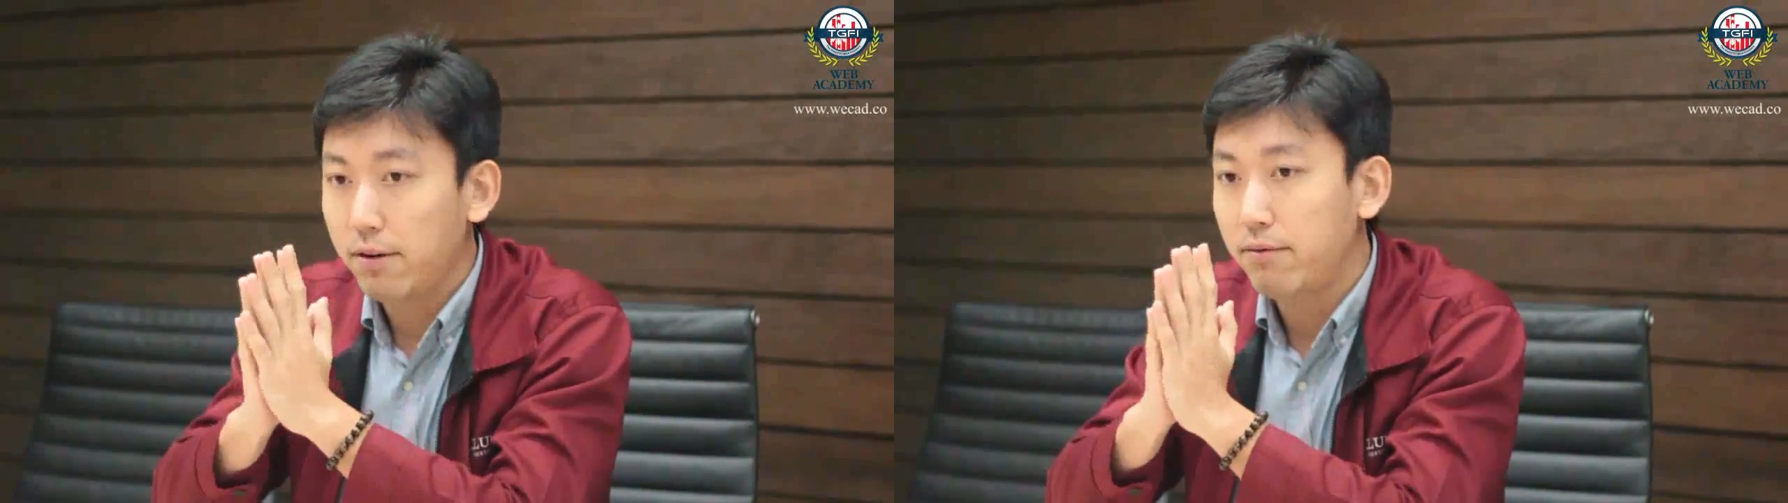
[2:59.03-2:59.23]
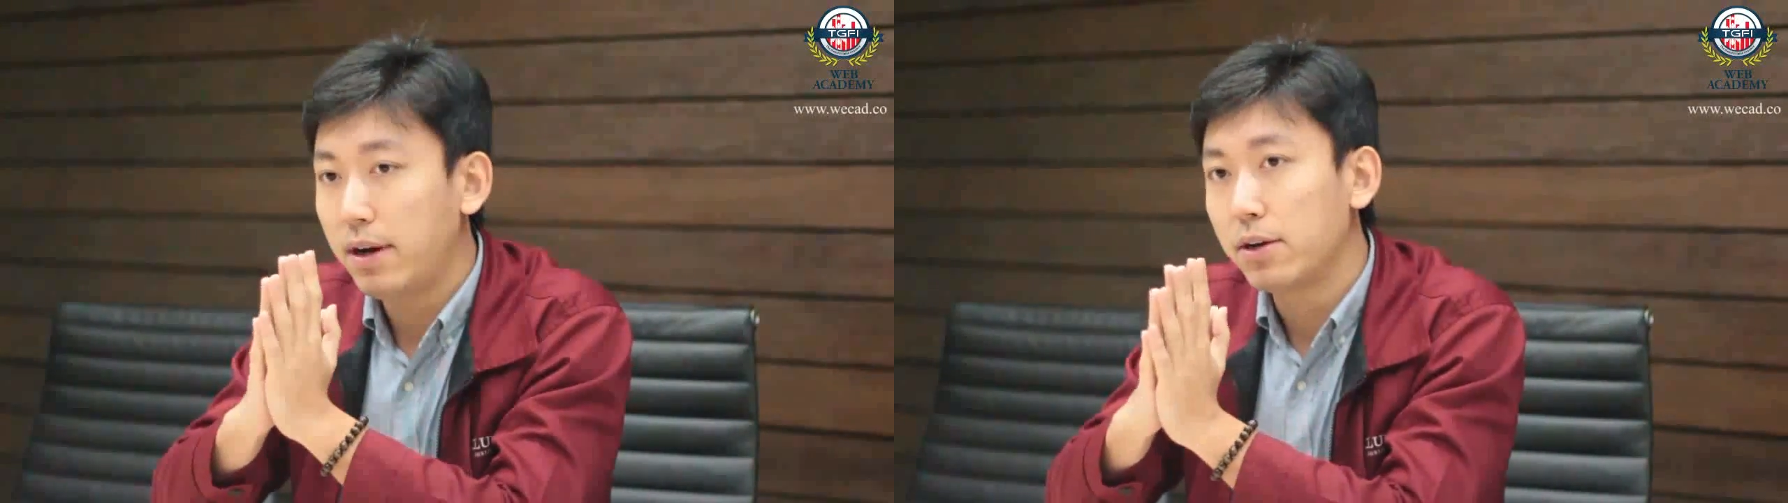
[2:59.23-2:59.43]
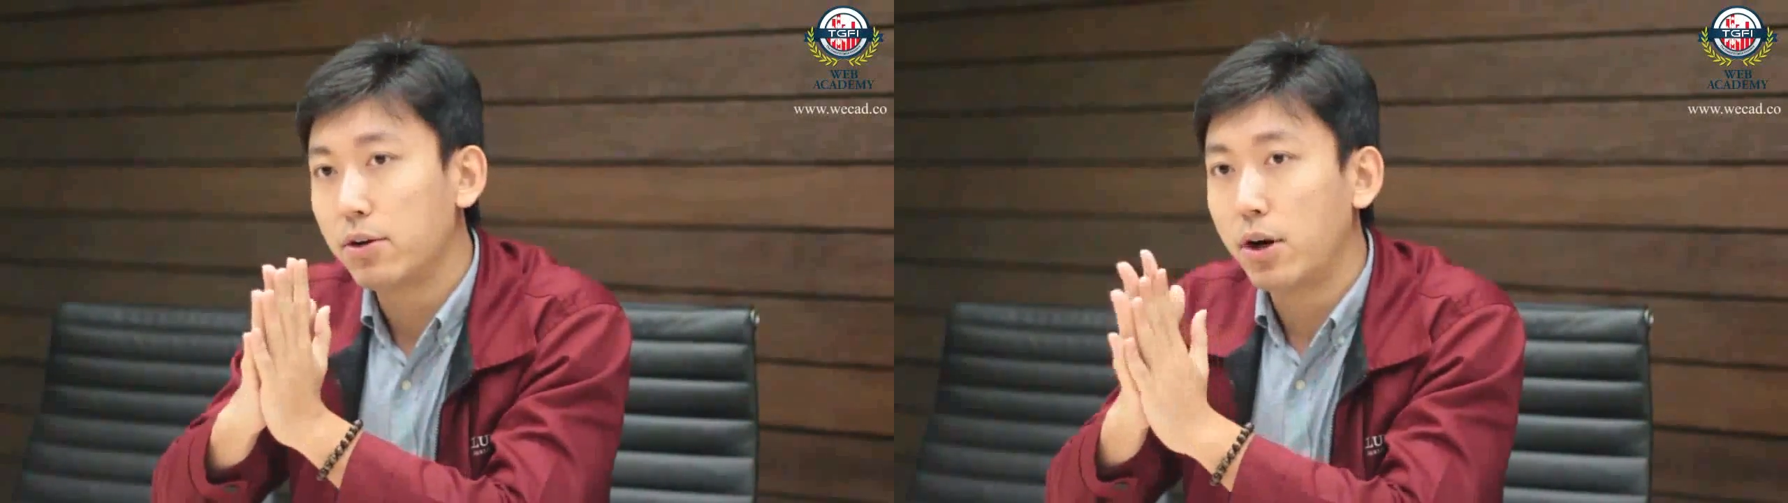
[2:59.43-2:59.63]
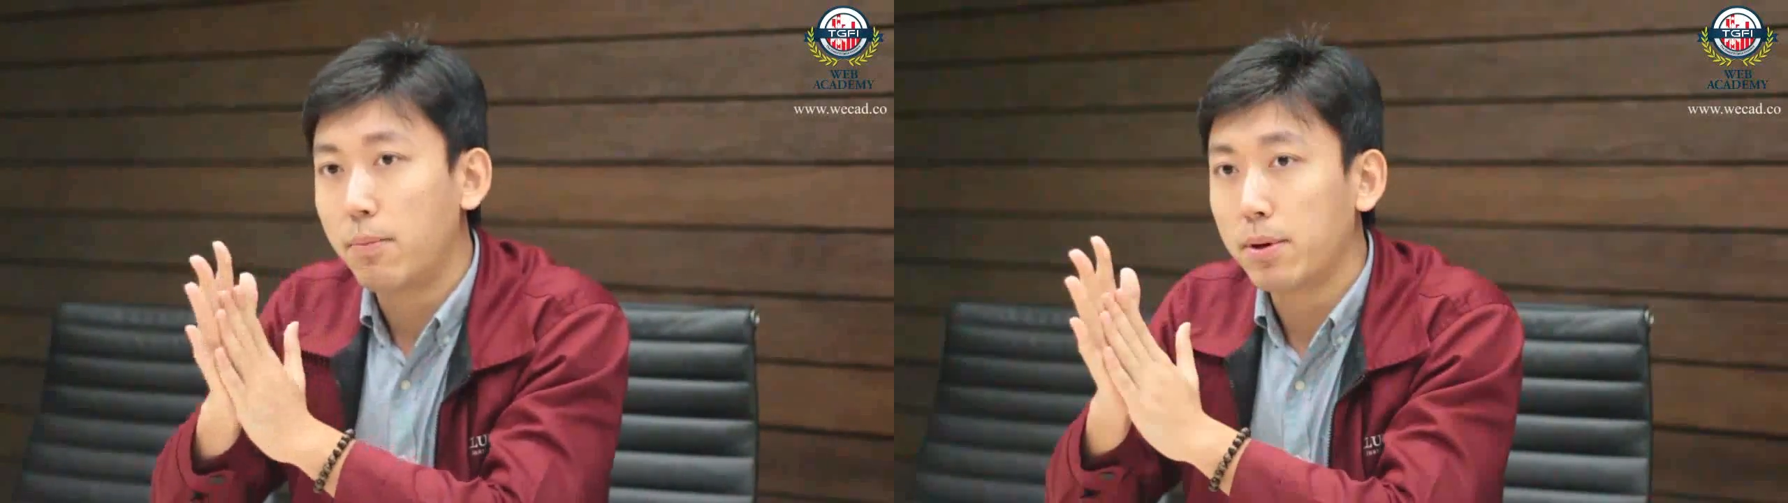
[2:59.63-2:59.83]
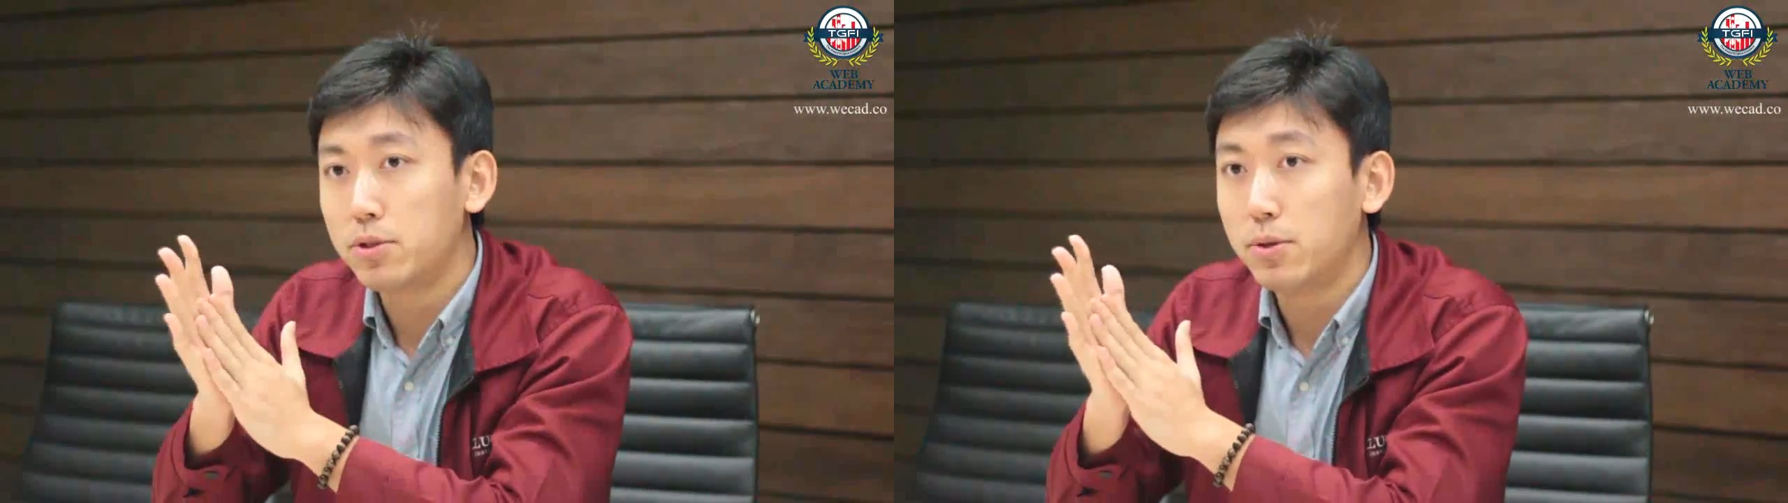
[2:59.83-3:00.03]
very good
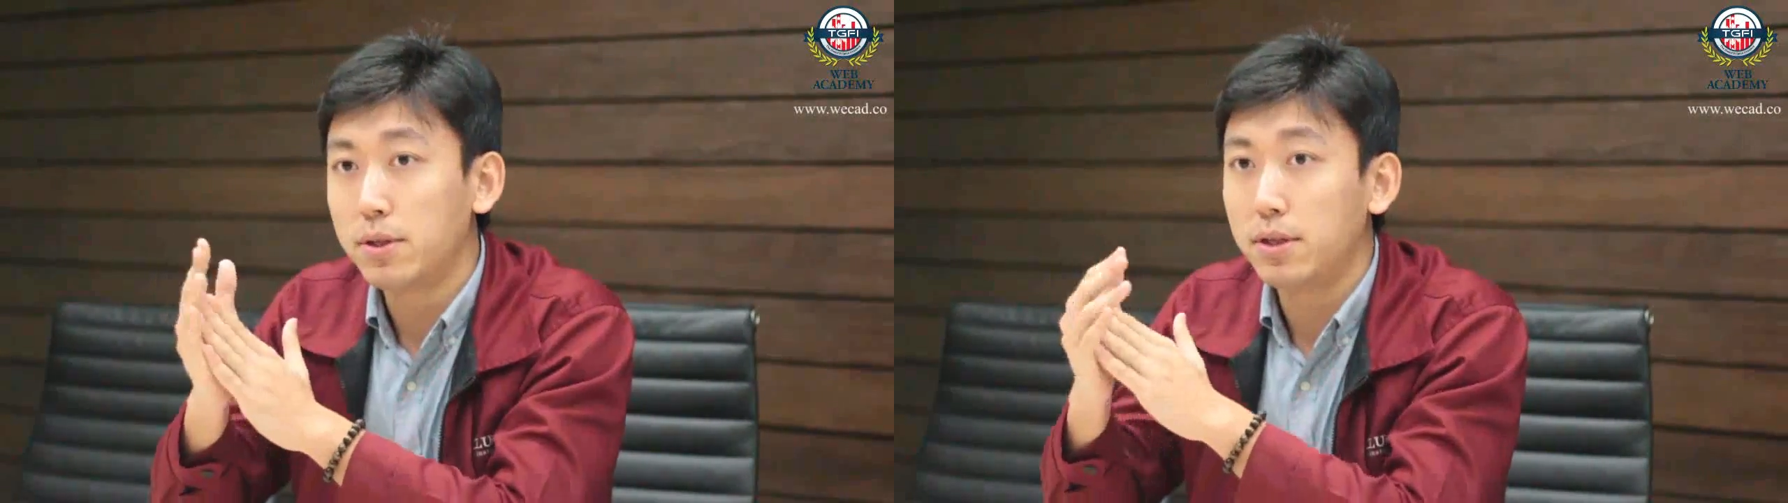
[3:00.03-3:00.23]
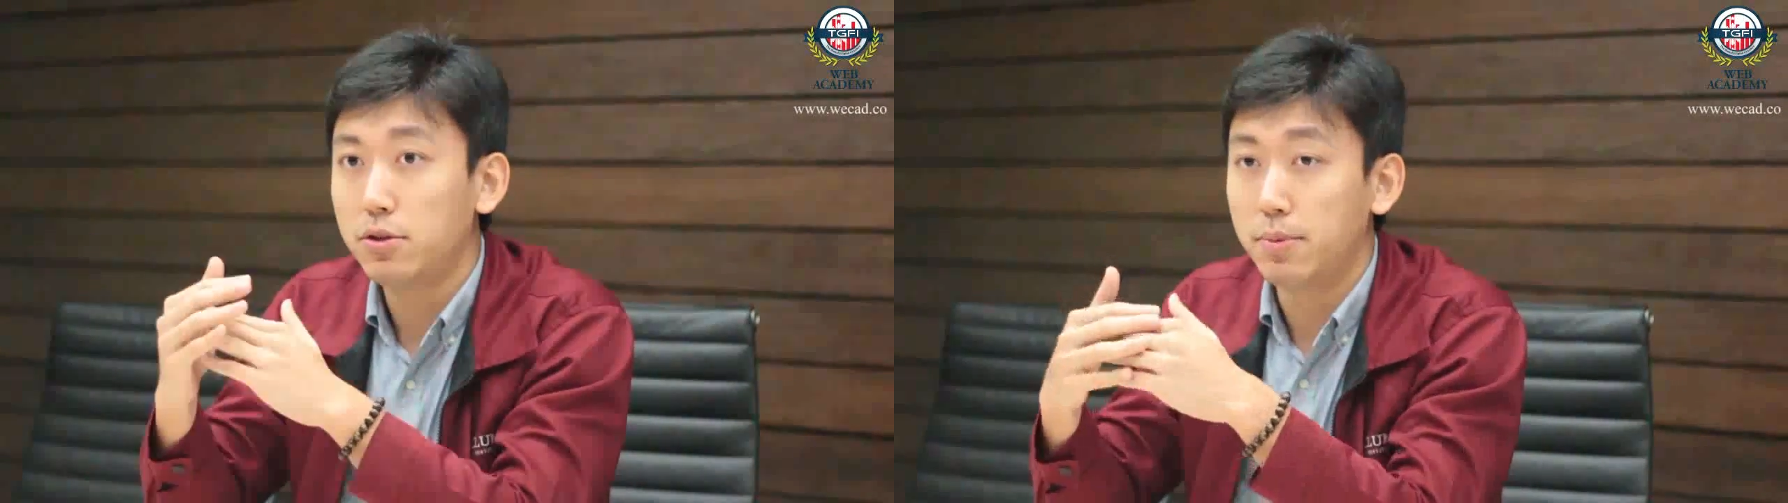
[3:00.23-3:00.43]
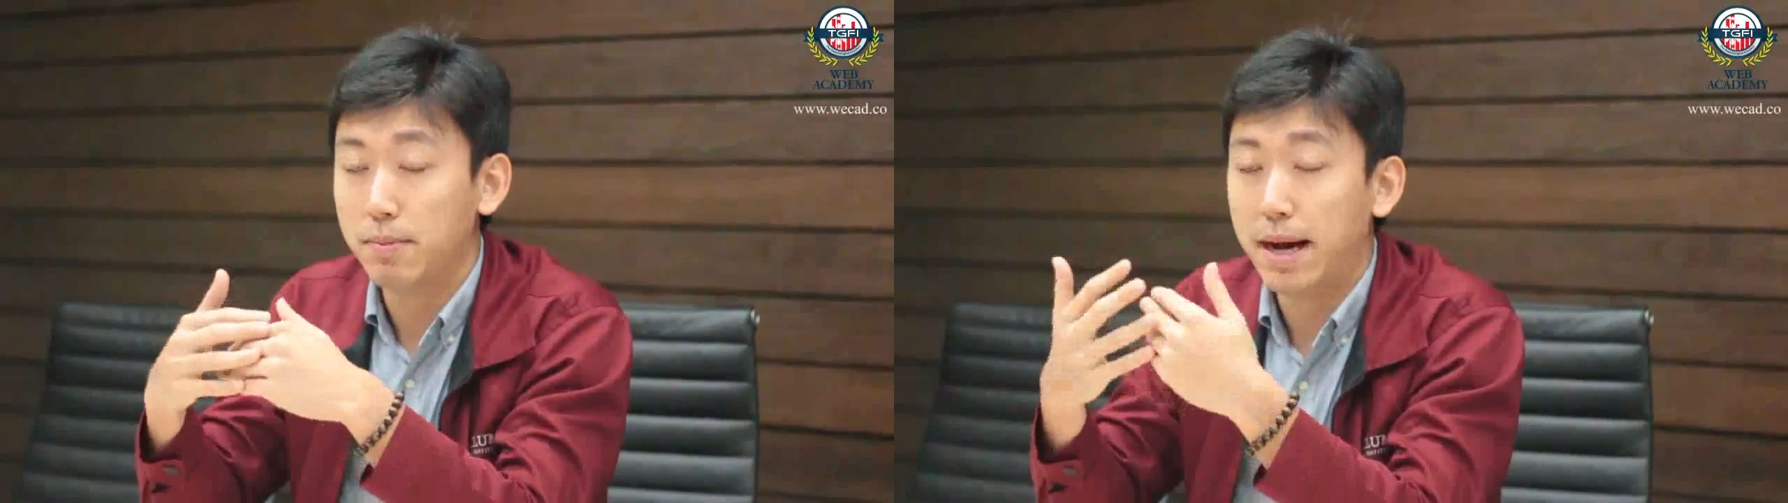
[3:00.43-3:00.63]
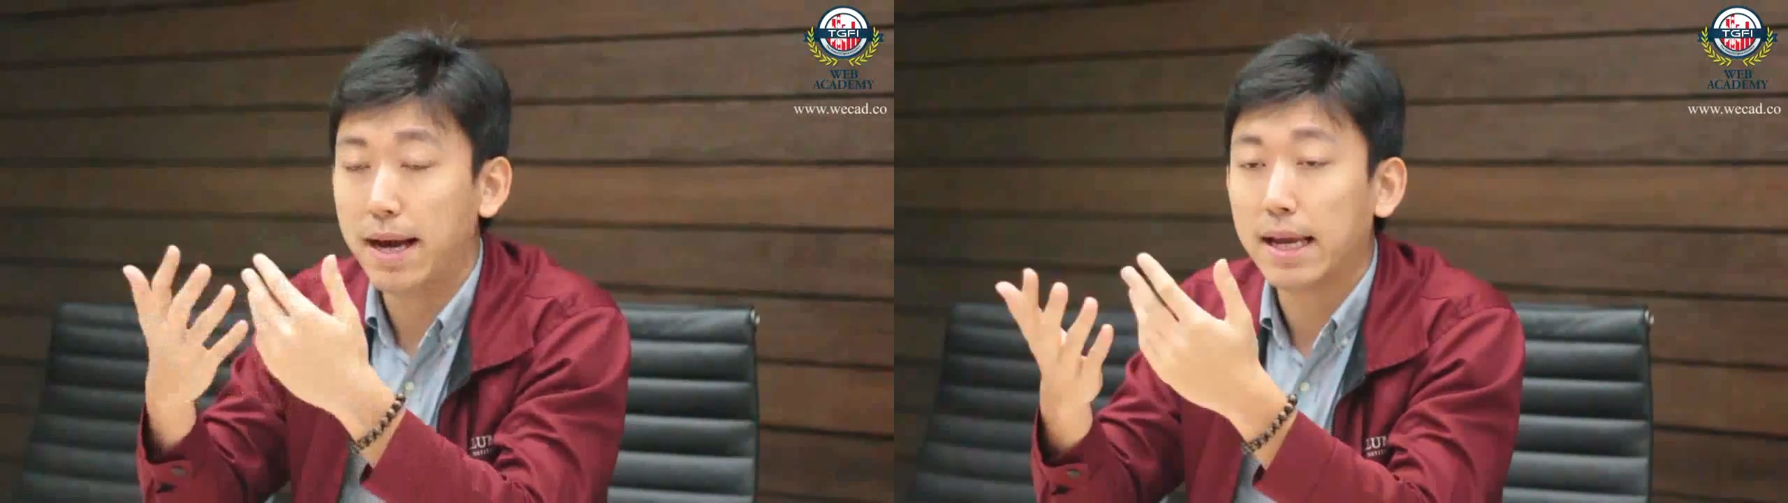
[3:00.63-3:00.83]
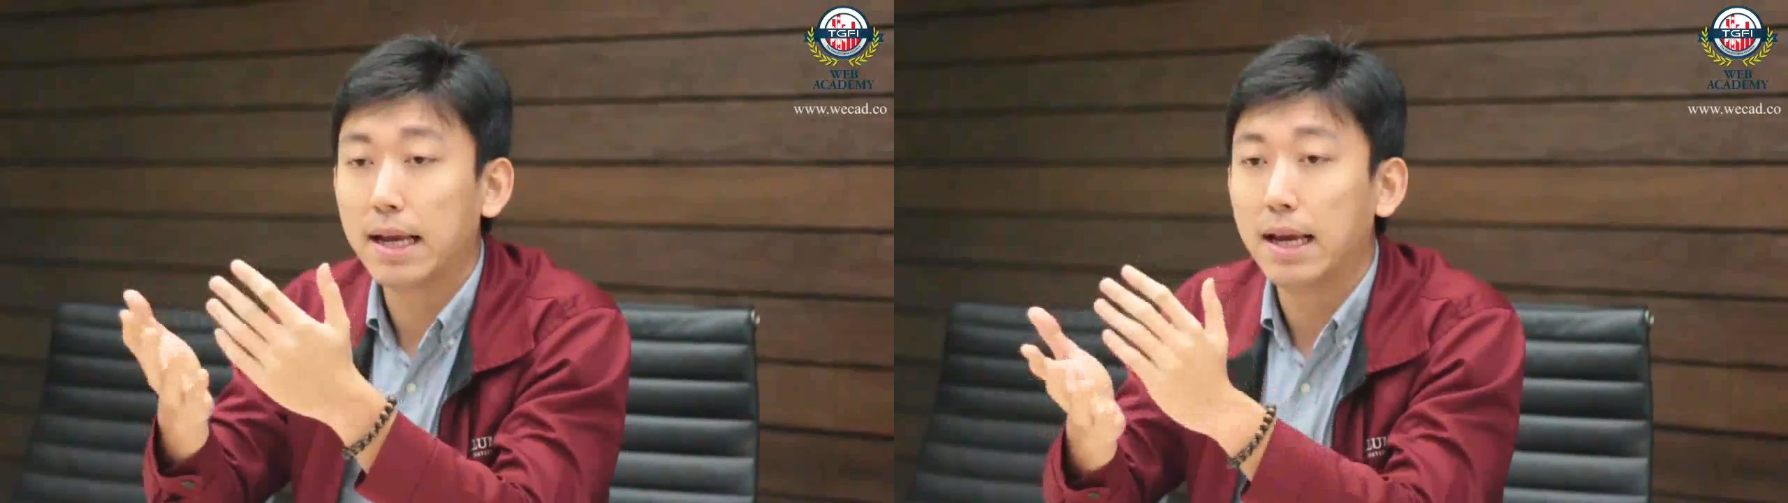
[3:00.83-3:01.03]
opportunity to be
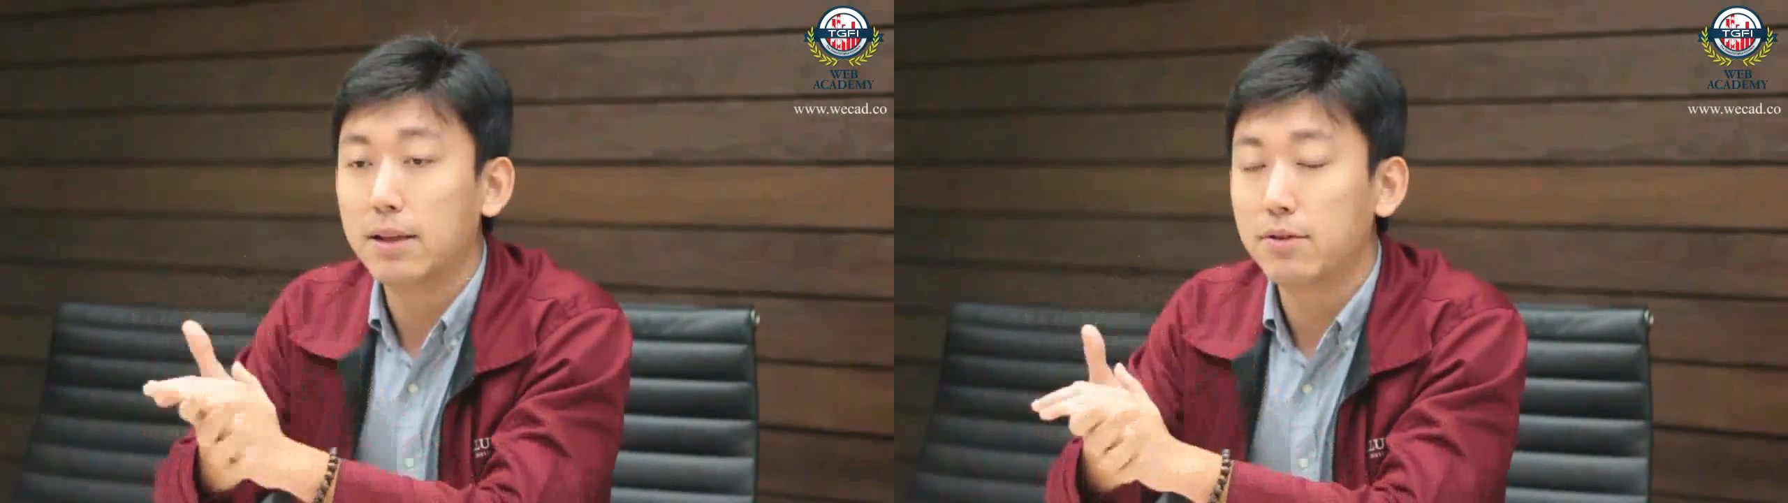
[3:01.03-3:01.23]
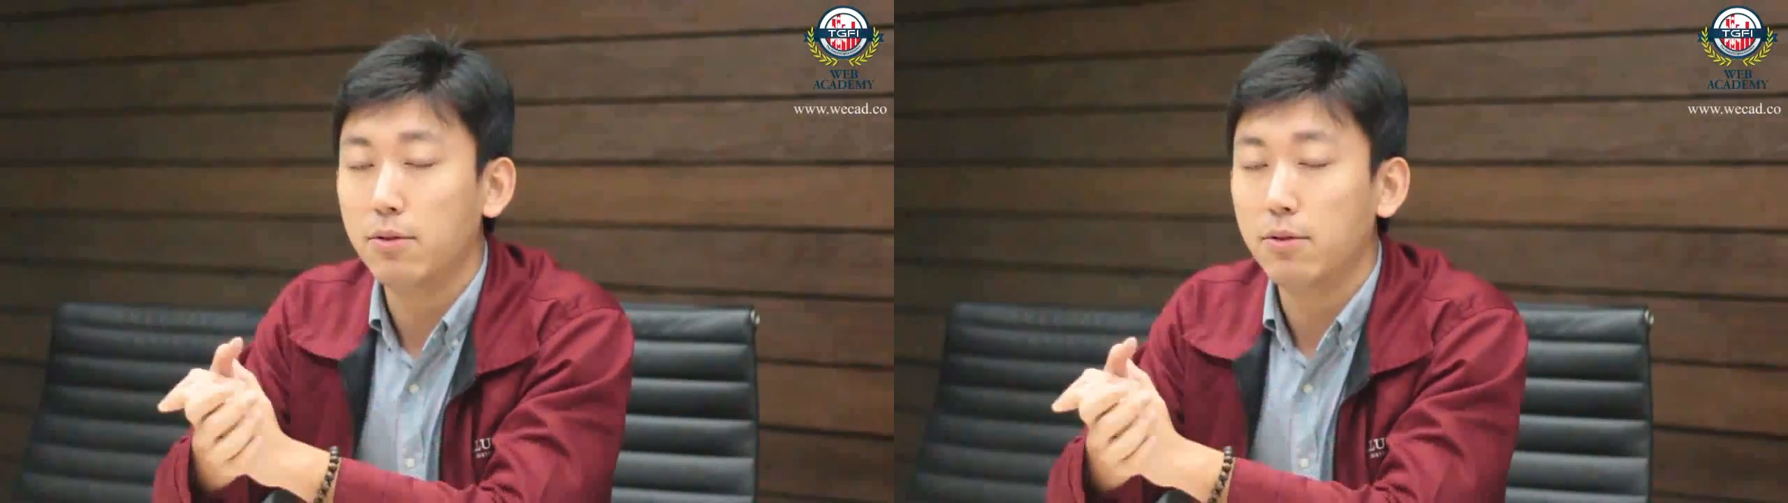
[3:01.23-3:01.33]
buying and to